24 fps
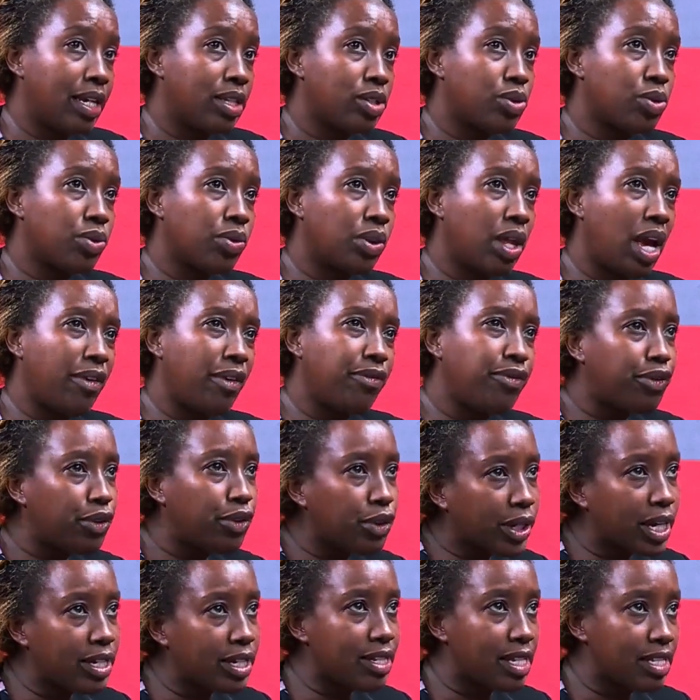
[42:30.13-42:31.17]
So a
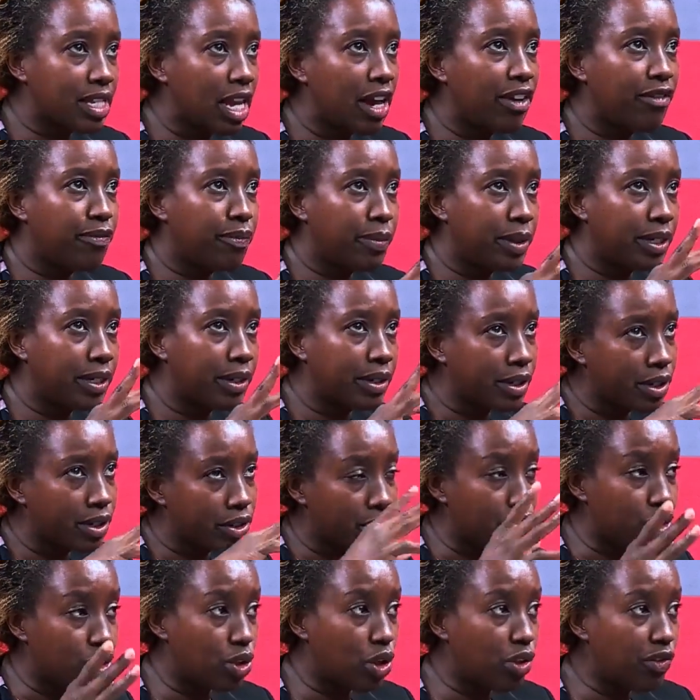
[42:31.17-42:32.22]
few cases have been
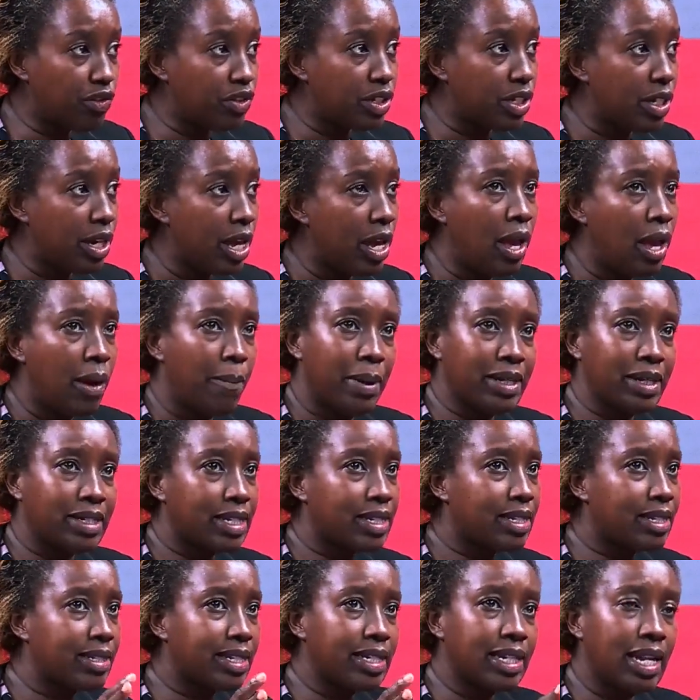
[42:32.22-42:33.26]
resolved, but
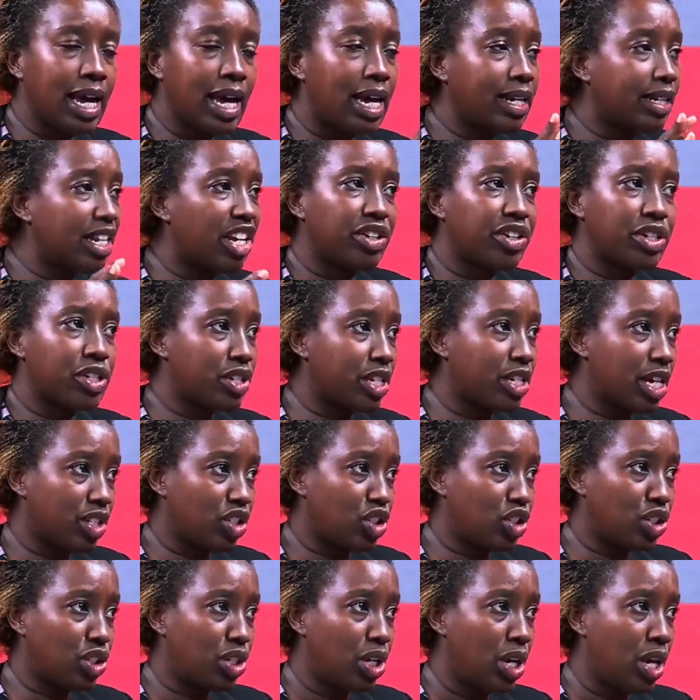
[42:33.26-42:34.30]
it's still under
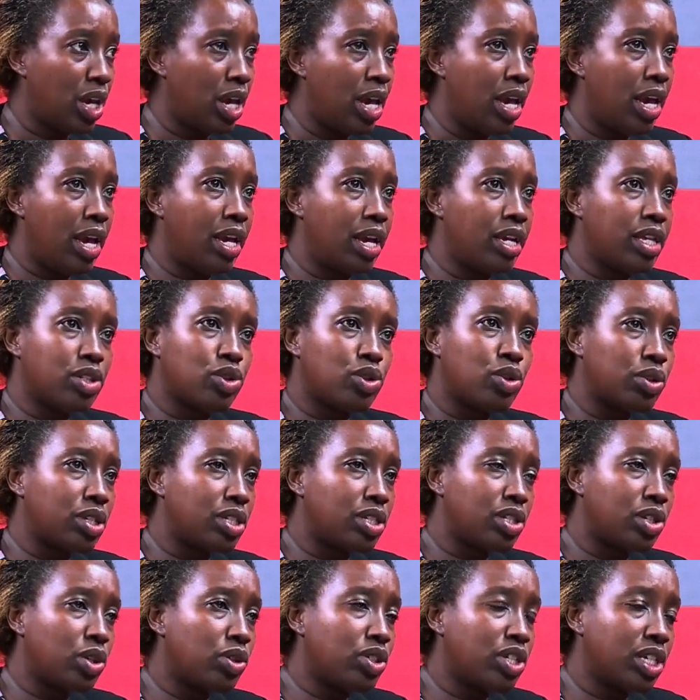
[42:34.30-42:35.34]
research, and so
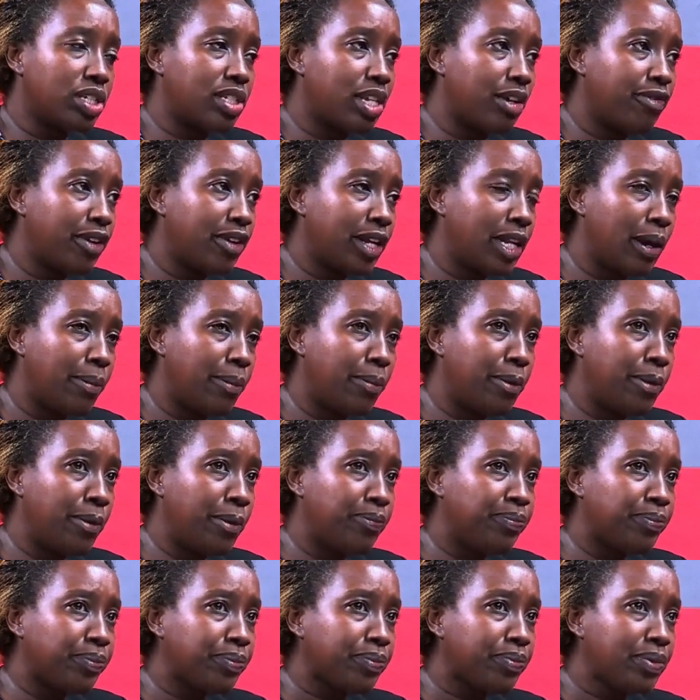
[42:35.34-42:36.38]
it's not yet
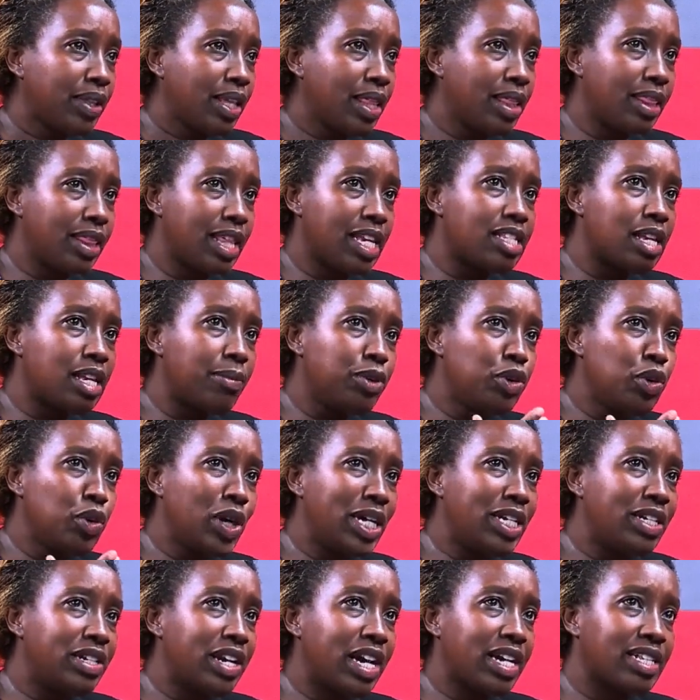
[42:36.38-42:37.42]
available. There are some
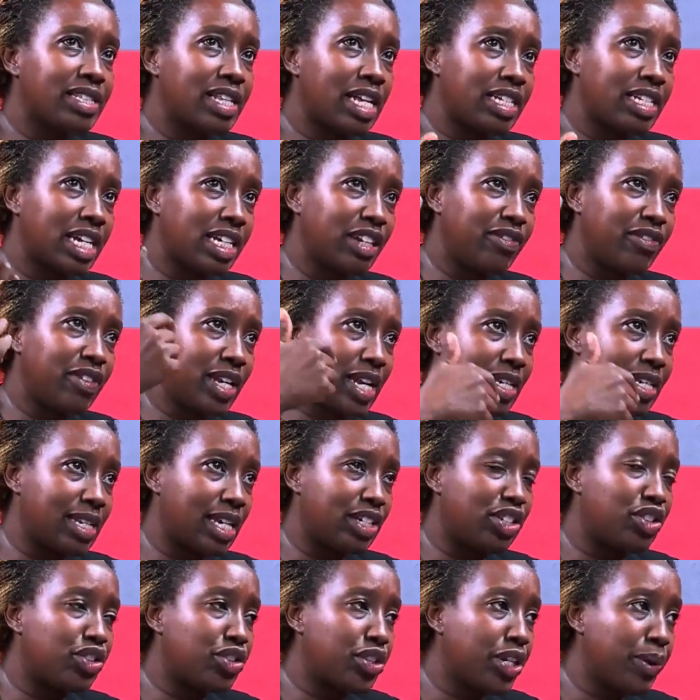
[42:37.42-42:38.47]
newer drugs that are given as
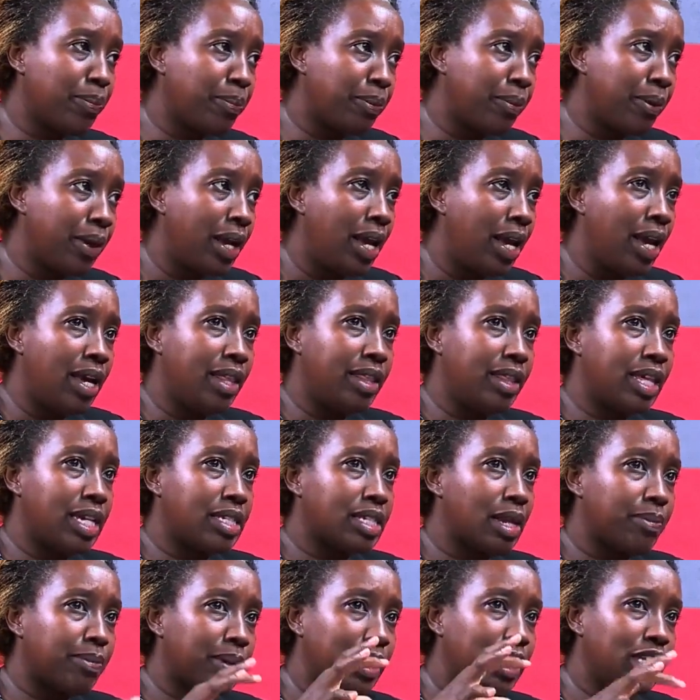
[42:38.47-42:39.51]
a drip. There are
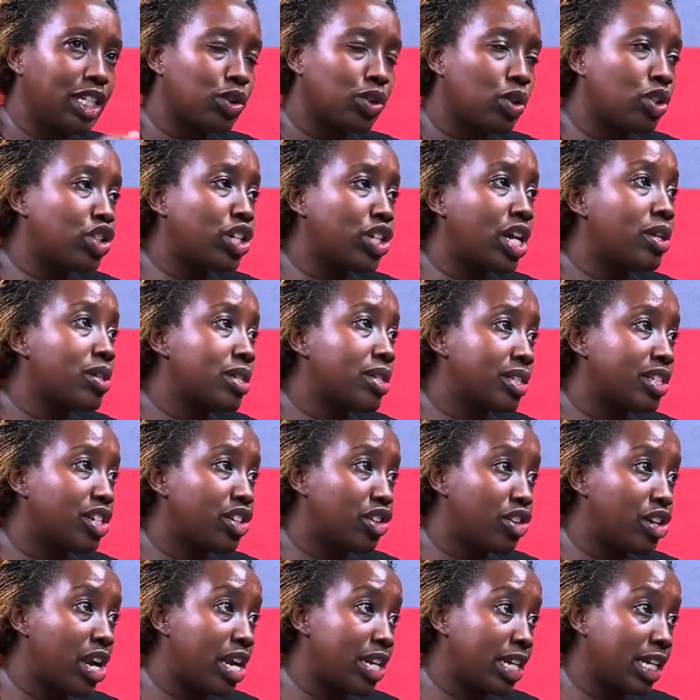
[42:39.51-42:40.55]
some clinical trials
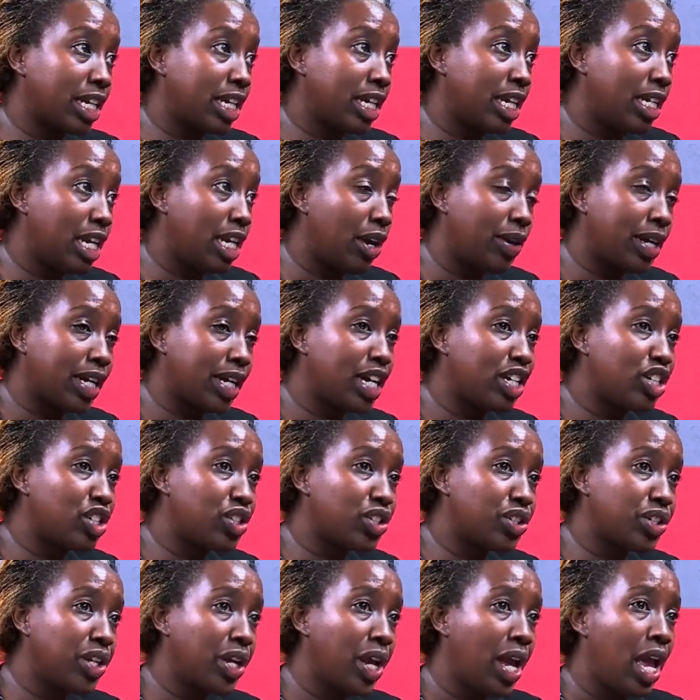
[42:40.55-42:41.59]
still running in our
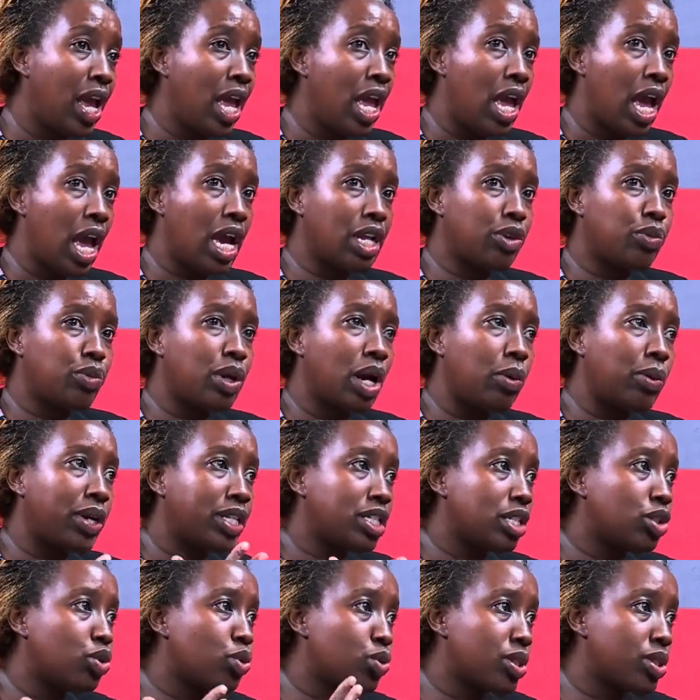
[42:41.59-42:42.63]
country, and we are
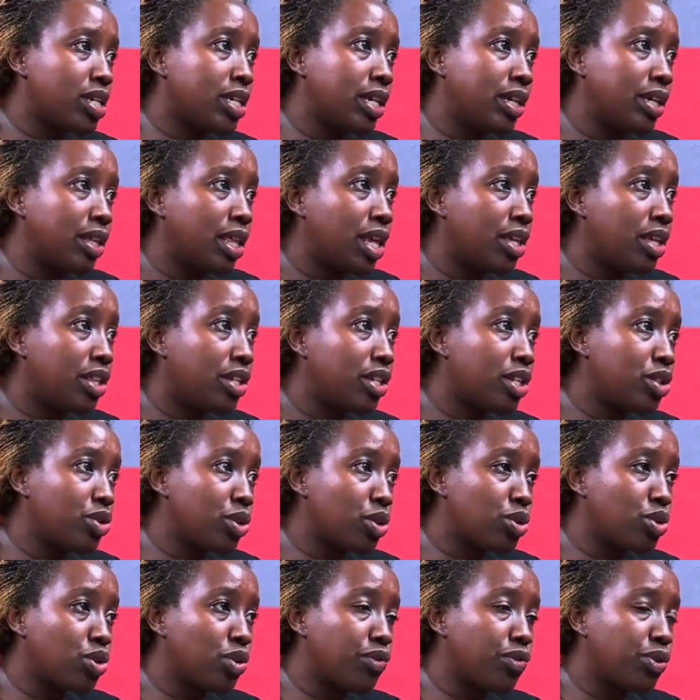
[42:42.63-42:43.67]
waiting to see the
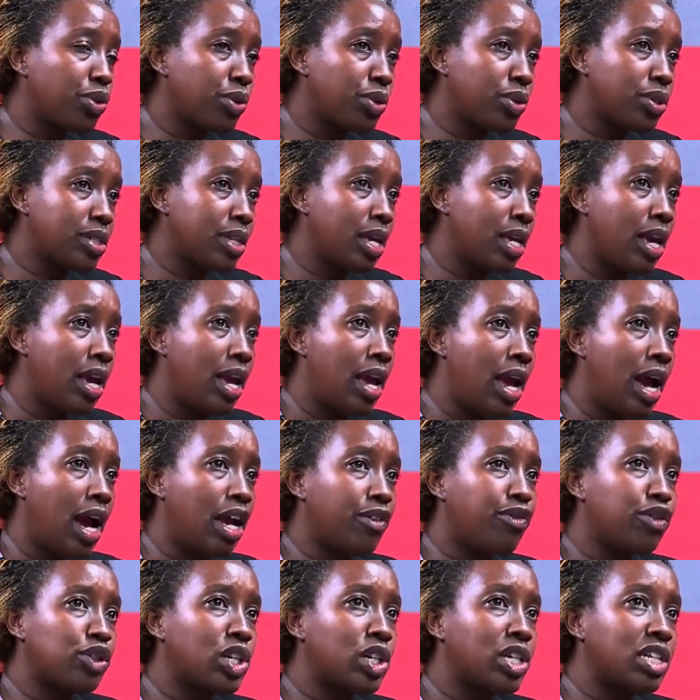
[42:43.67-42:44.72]
results of those.
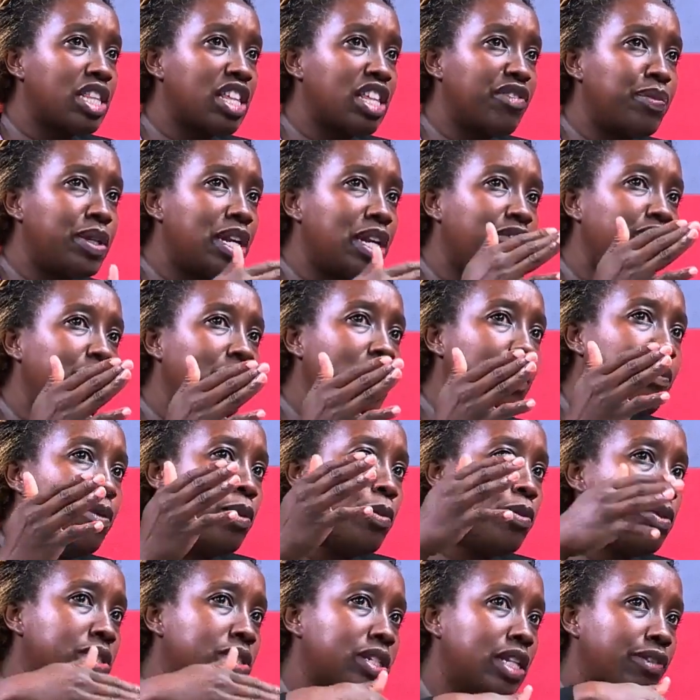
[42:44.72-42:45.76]
Unfortunately, they've been
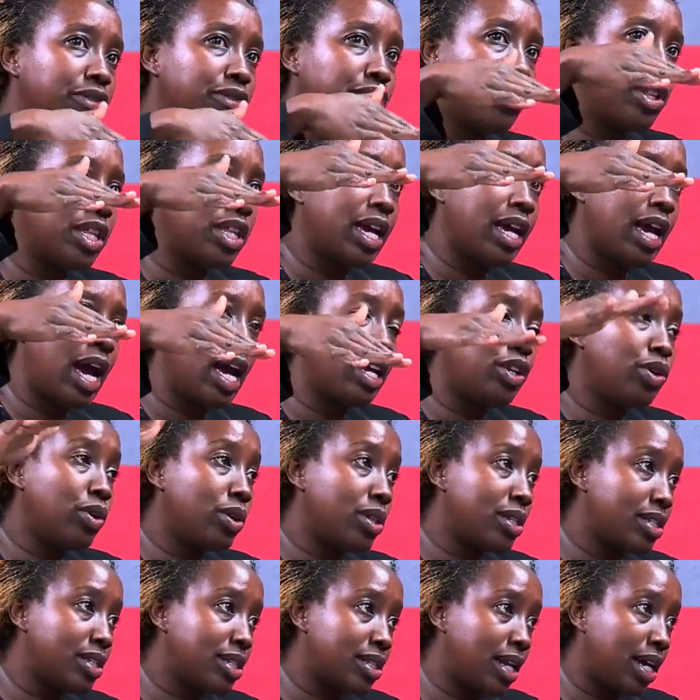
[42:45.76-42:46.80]
available mostly for the
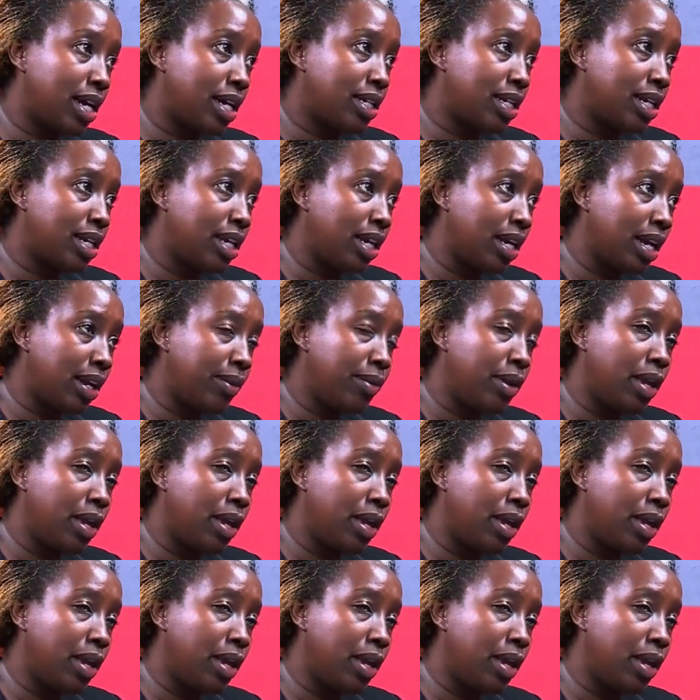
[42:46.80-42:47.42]
adults and